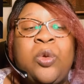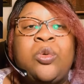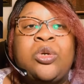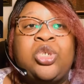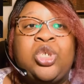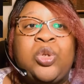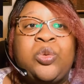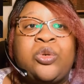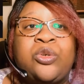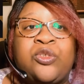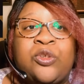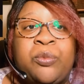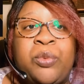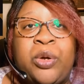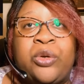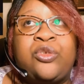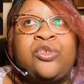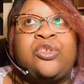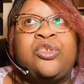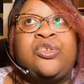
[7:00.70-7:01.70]
what you were
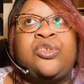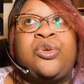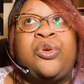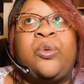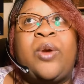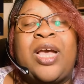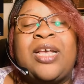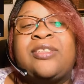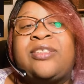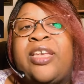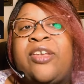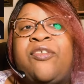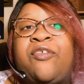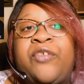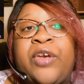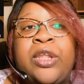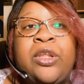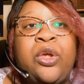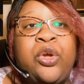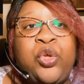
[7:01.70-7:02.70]
supposed to do as a
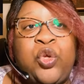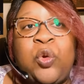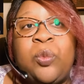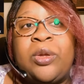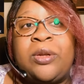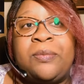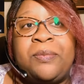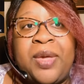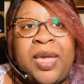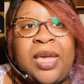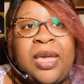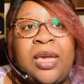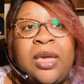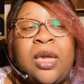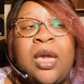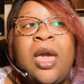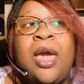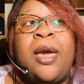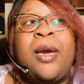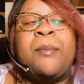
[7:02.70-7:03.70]
fellow human
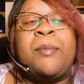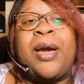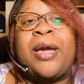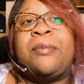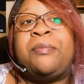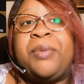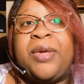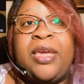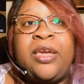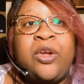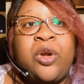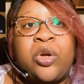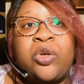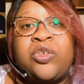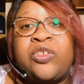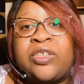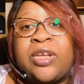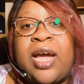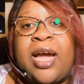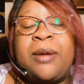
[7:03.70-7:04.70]
being by being
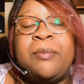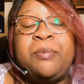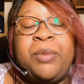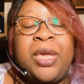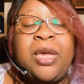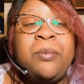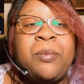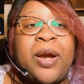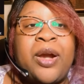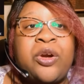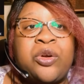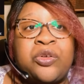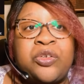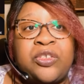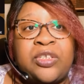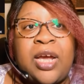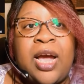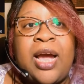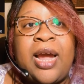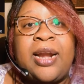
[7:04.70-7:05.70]
by her
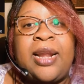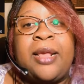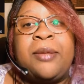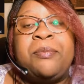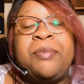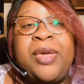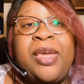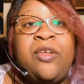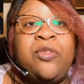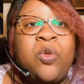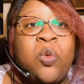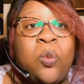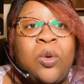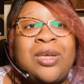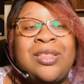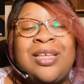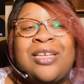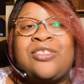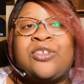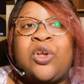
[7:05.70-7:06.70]
side and being the
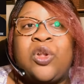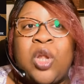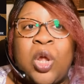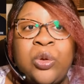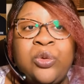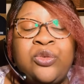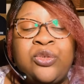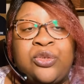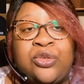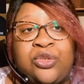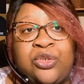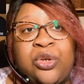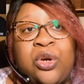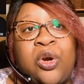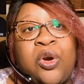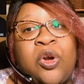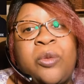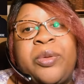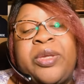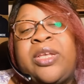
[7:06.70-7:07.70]
one that's closest to
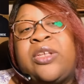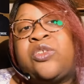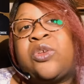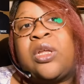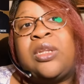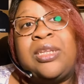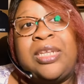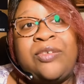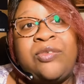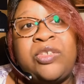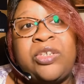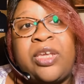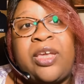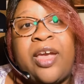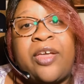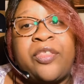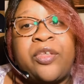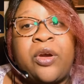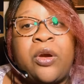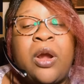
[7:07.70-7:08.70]
her, because y'all live
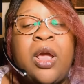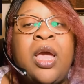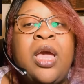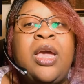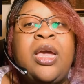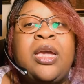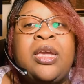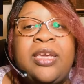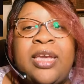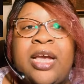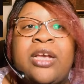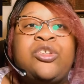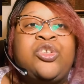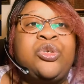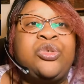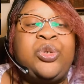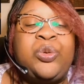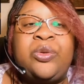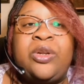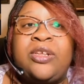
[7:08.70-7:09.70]
together. Yes,
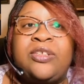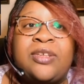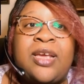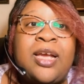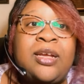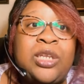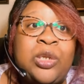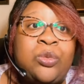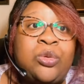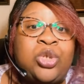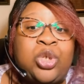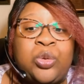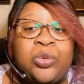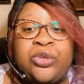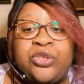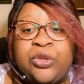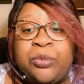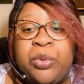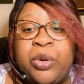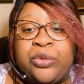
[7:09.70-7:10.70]
you're doing exactly what you
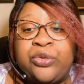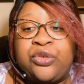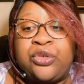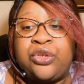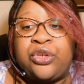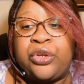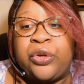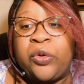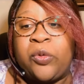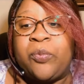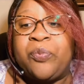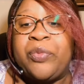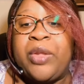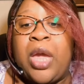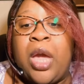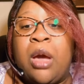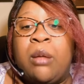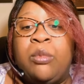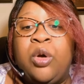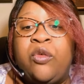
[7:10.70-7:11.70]
were supposed to do.
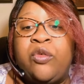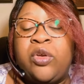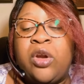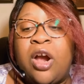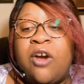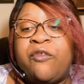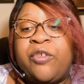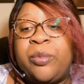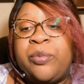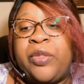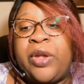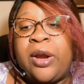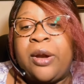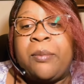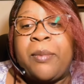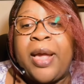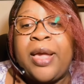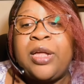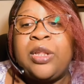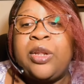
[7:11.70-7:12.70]
Moving on from there,
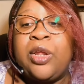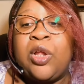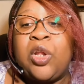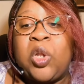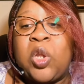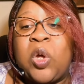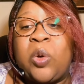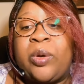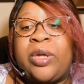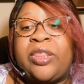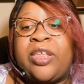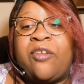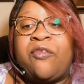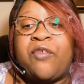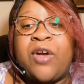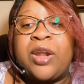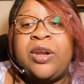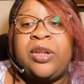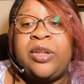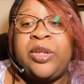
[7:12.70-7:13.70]
Michael and Chloe, they
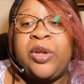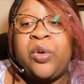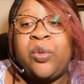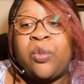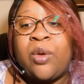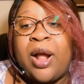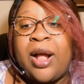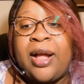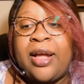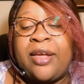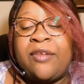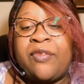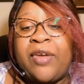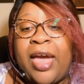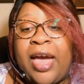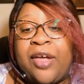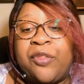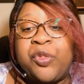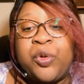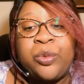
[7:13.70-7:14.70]
finally arrive
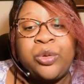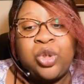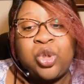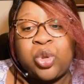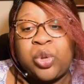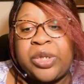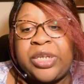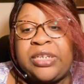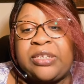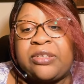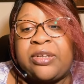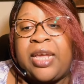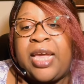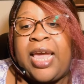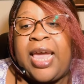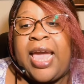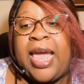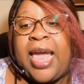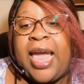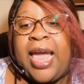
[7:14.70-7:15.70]
at the retreat.
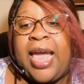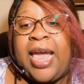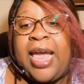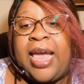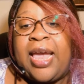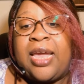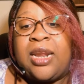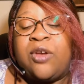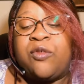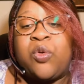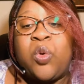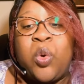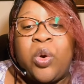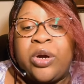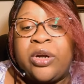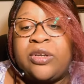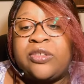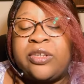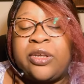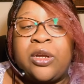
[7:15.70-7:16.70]
And of
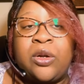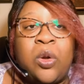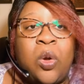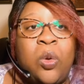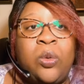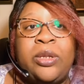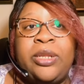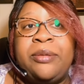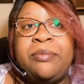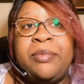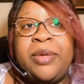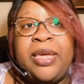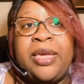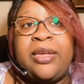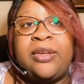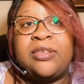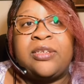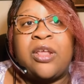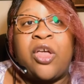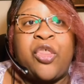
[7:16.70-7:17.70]
course, they can only
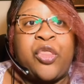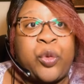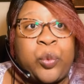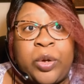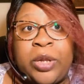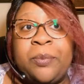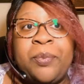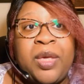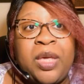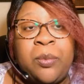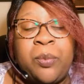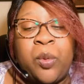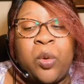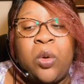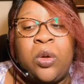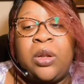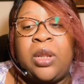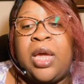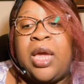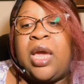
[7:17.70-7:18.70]
meet three
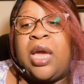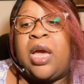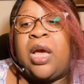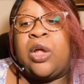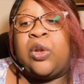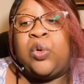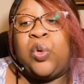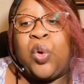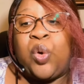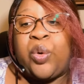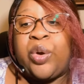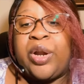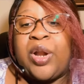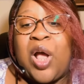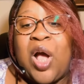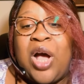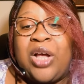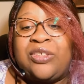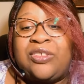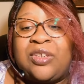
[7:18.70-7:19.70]
people: Lauren,
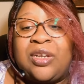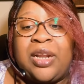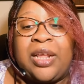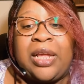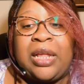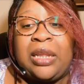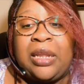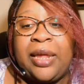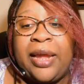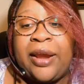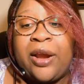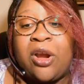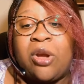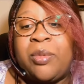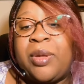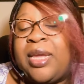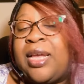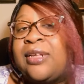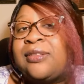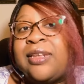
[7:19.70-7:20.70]
Austin, and Claire,
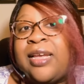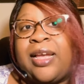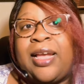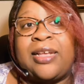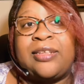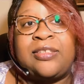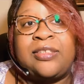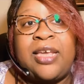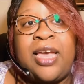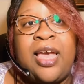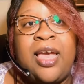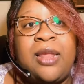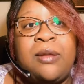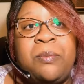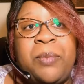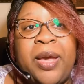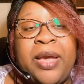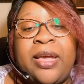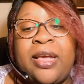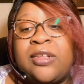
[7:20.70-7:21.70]
because like I
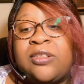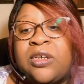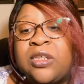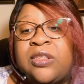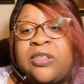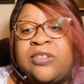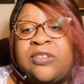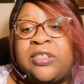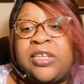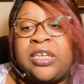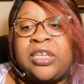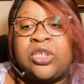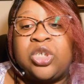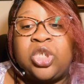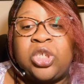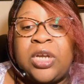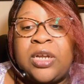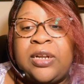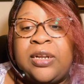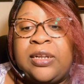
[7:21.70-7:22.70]
said, Becca's on the sick and
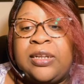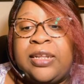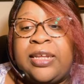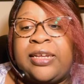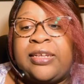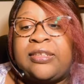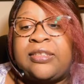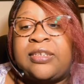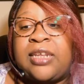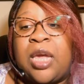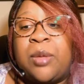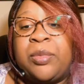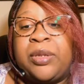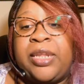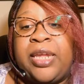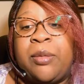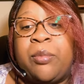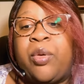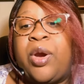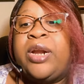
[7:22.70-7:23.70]
shut-in list.
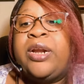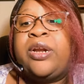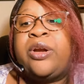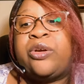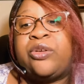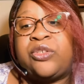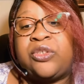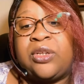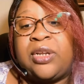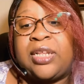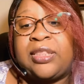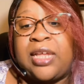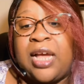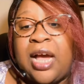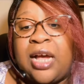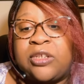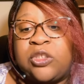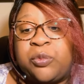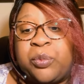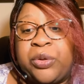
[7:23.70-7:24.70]
Emily and Brendan are still at the
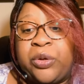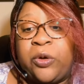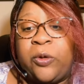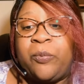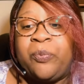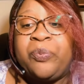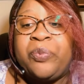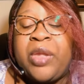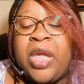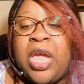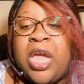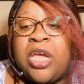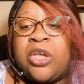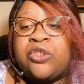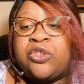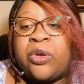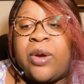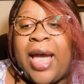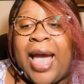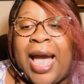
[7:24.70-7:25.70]
hospital.
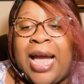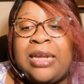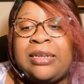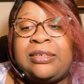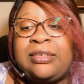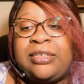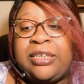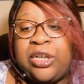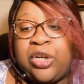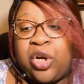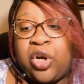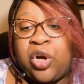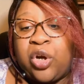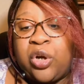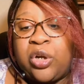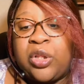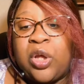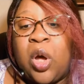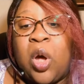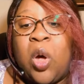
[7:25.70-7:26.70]
So at
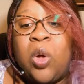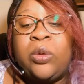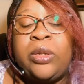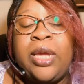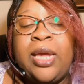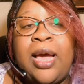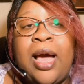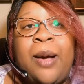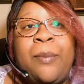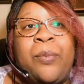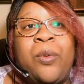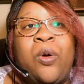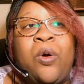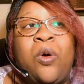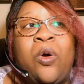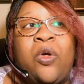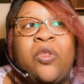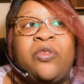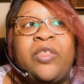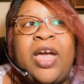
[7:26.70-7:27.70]
dinner, the only
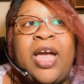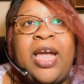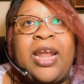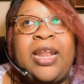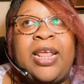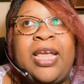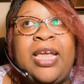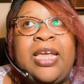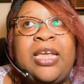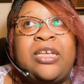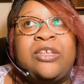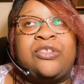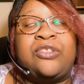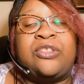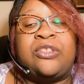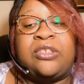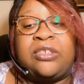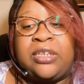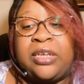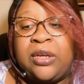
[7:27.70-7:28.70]
couple that is
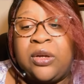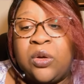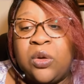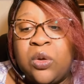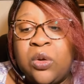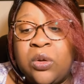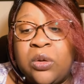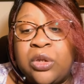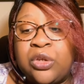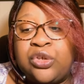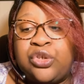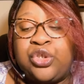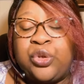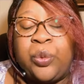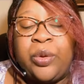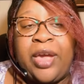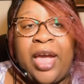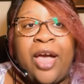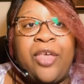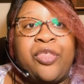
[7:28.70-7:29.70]
still
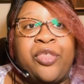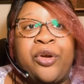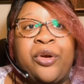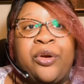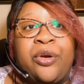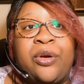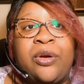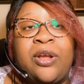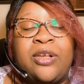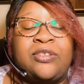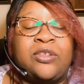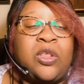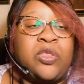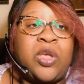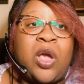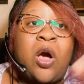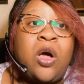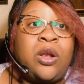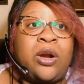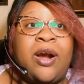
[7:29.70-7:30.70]
together, because
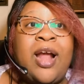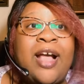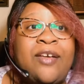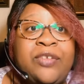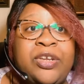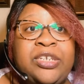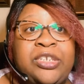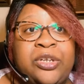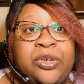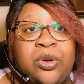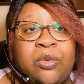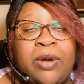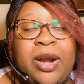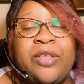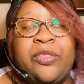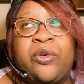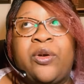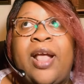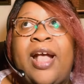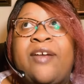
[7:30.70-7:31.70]
they all are having dinner,
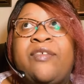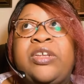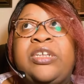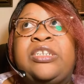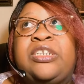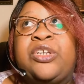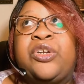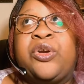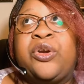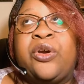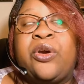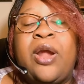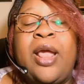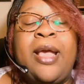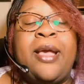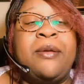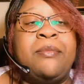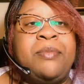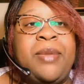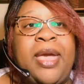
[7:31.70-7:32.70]
right? They're having dinner
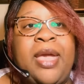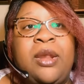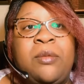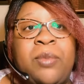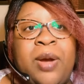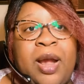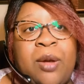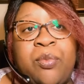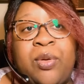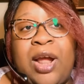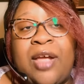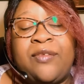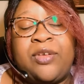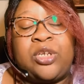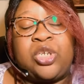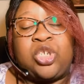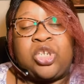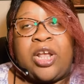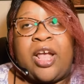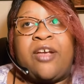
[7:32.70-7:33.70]
made by a
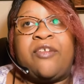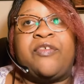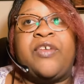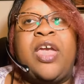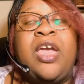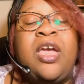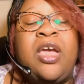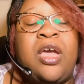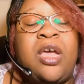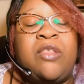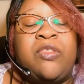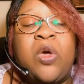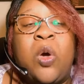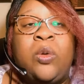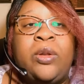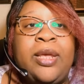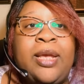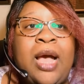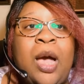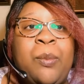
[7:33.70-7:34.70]
private chef. The
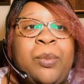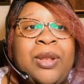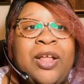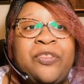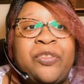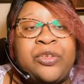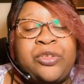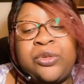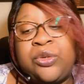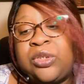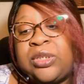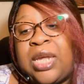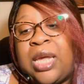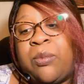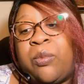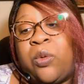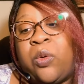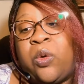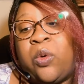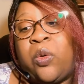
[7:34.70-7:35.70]
only couple at the dinner
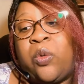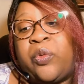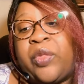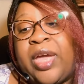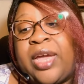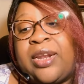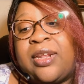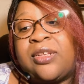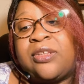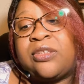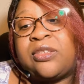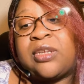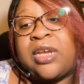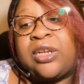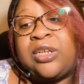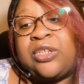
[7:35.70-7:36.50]
table that is,